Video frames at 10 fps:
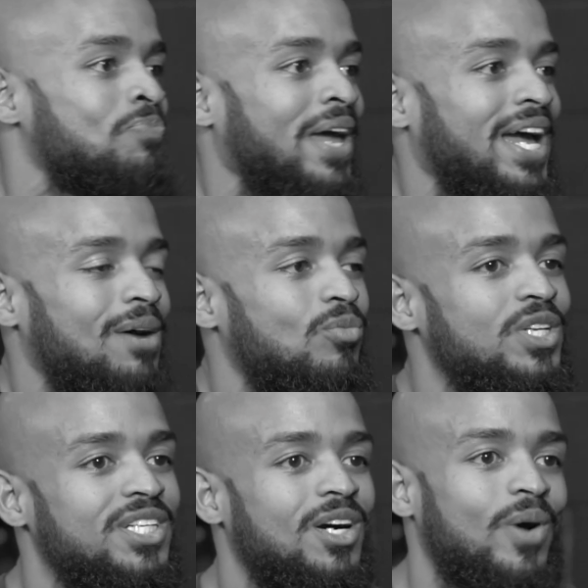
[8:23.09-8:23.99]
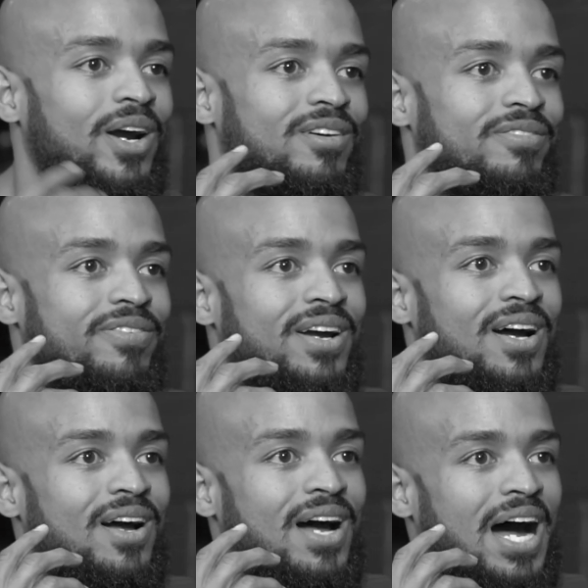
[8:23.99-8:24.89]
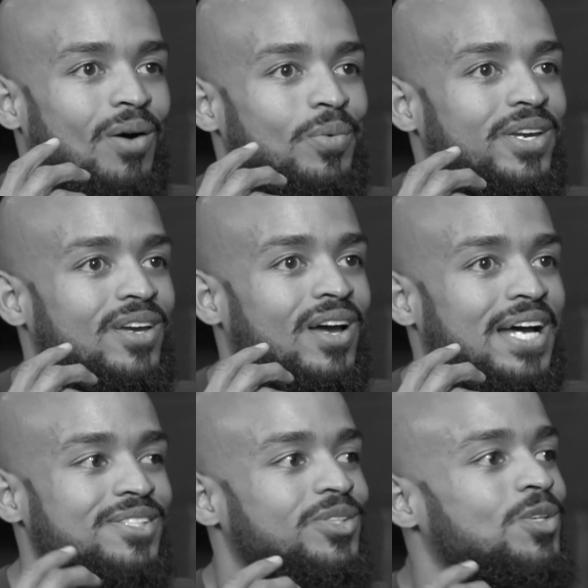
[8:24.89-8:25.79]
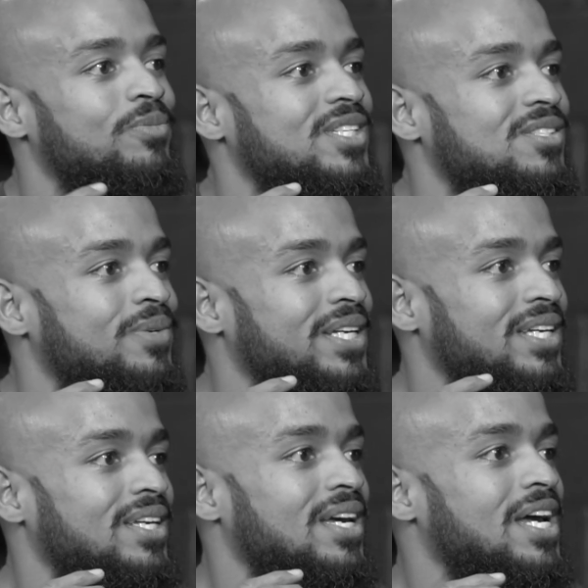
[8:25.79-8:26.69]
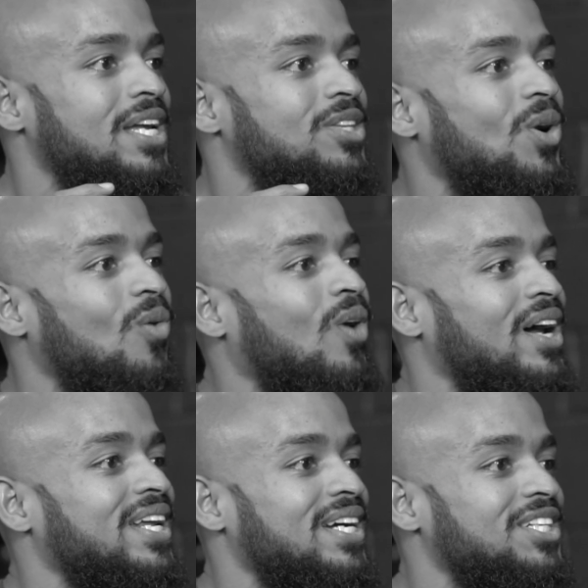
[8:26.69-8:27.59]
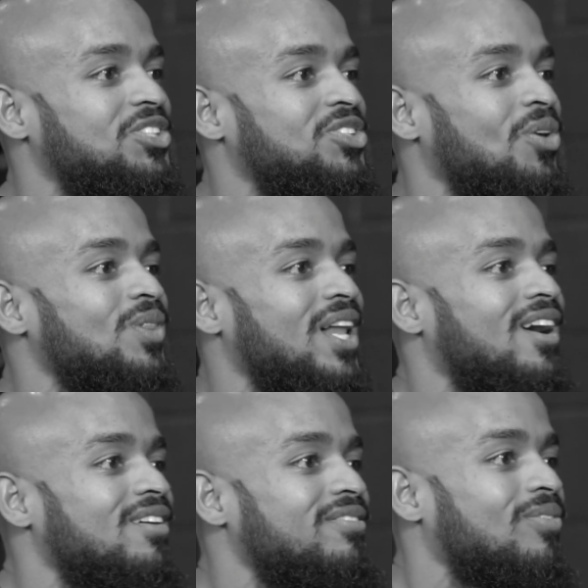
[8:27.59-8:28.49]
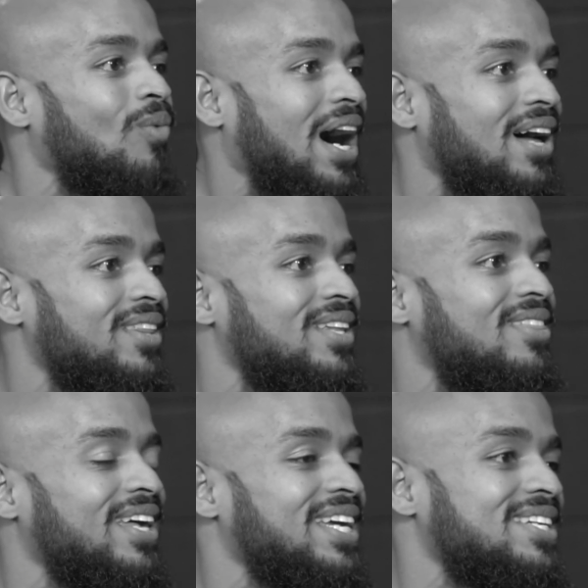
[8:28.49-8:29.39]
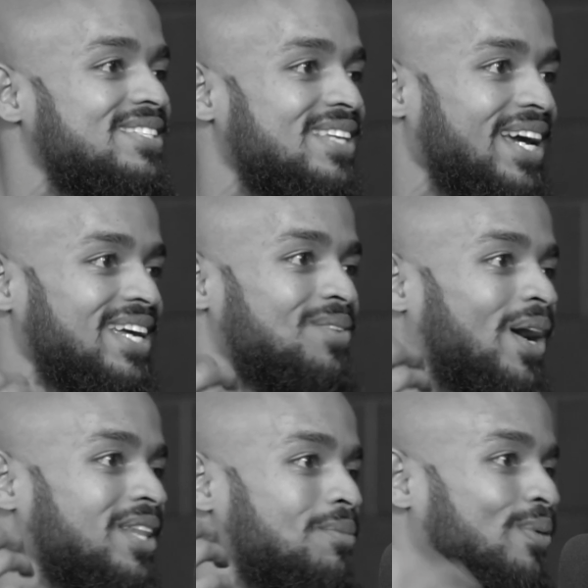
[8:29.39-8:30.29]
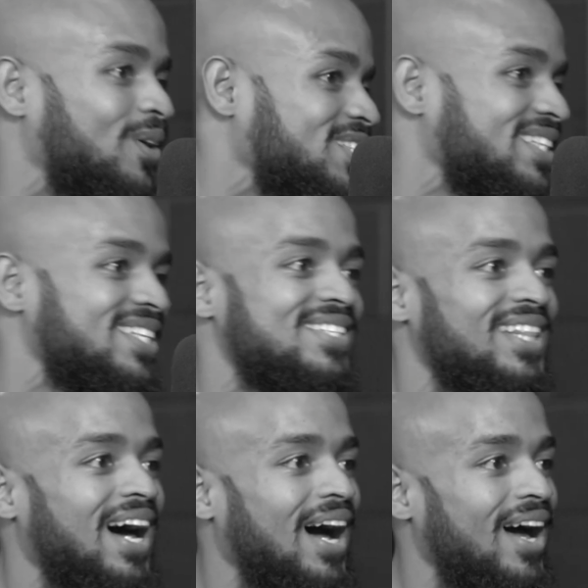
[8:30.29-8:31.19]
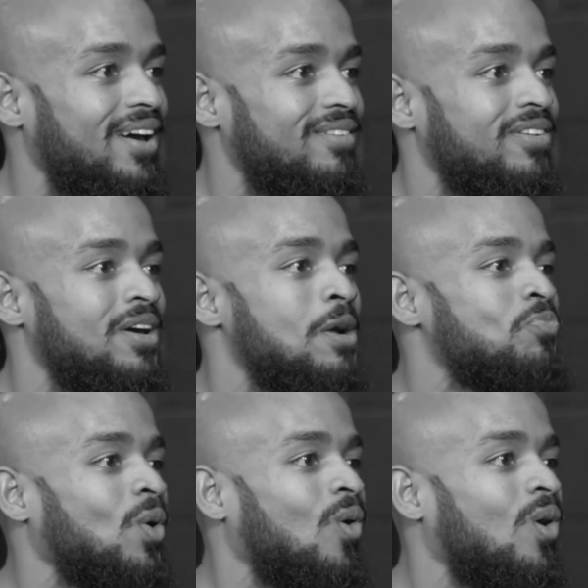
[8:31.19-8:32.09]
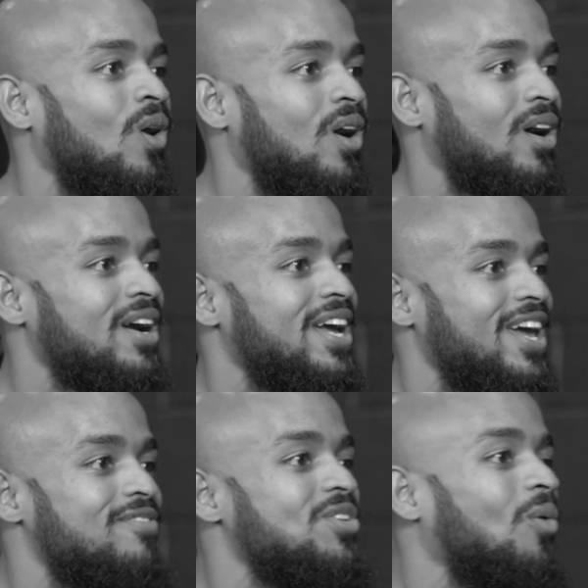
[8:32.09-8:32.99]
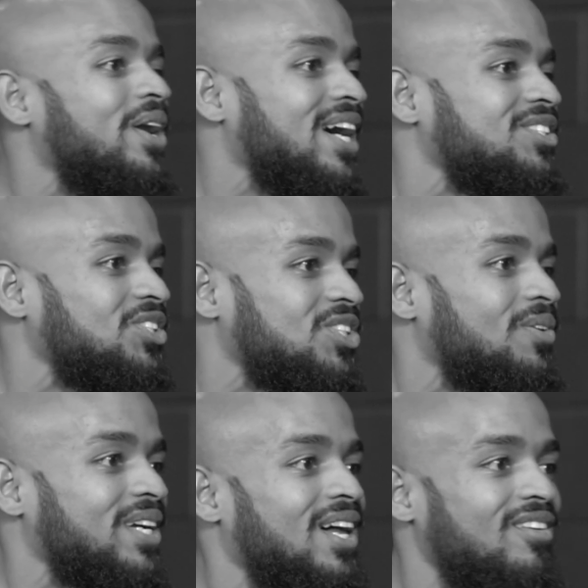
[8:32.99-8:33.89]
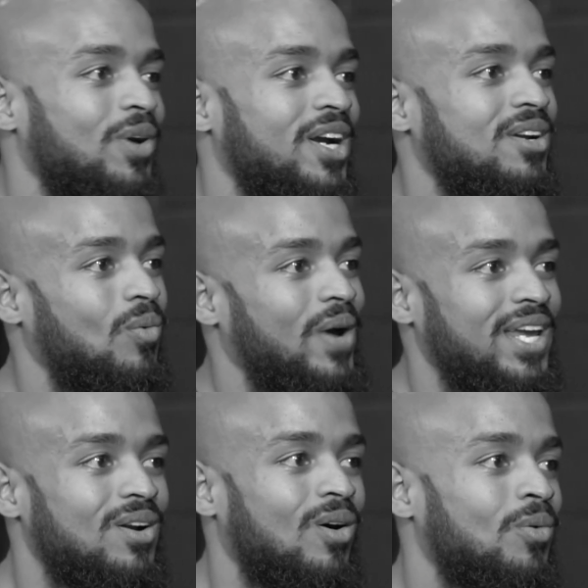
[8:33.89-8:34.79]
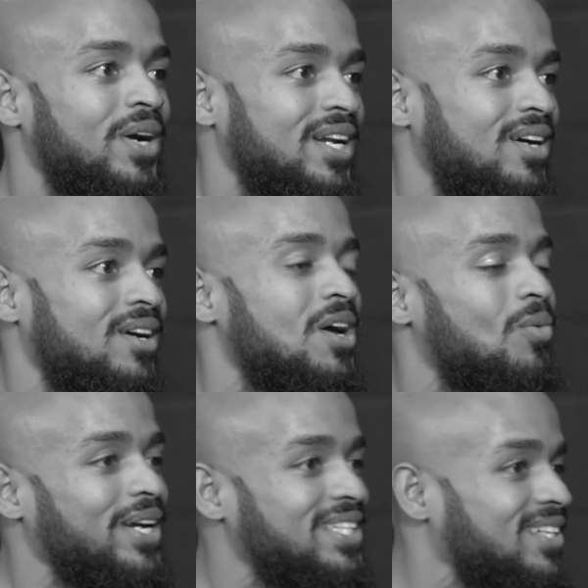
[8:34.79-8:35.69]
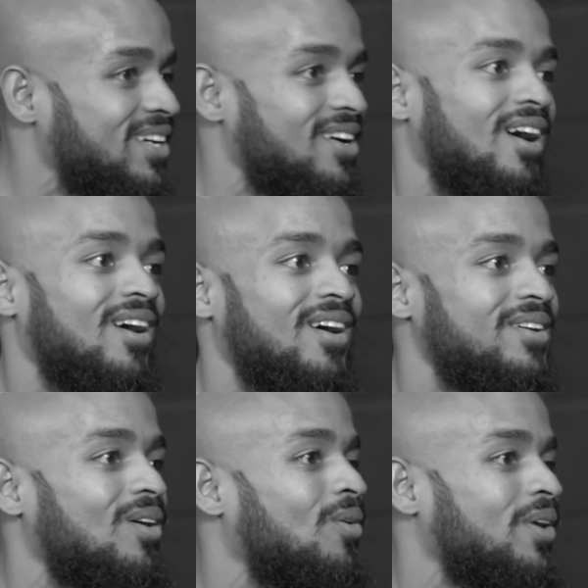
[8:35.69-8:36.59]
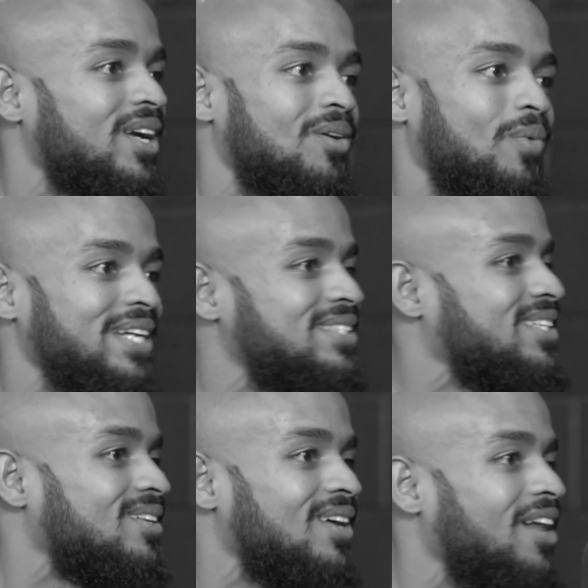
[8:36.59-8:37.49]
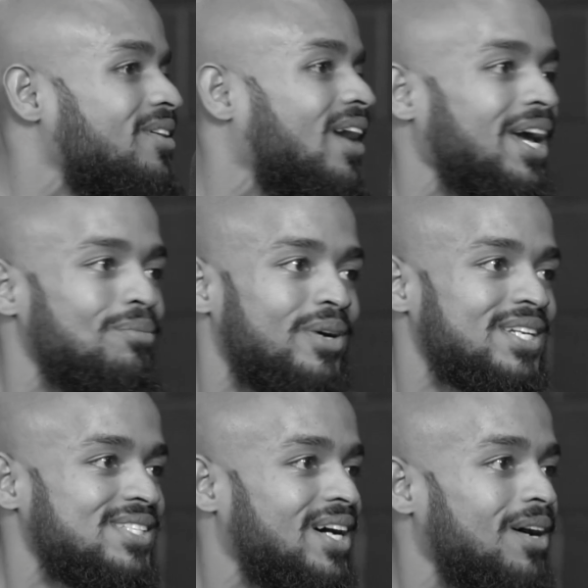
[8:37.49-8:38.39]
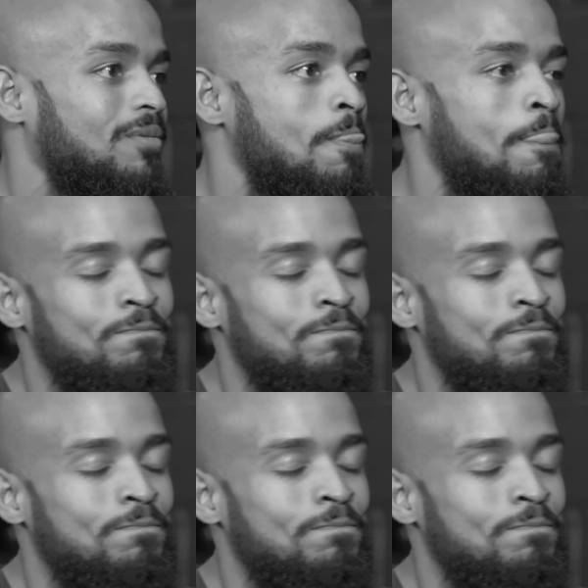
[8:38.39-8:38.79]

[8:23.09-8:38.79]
And I'm really aware of how we as humans, we don't want to show love while the person is alive, or if no one else is showing love, we're going to wait, or we're going to wait till they're gone, or we're going to wait until other hype brings it up.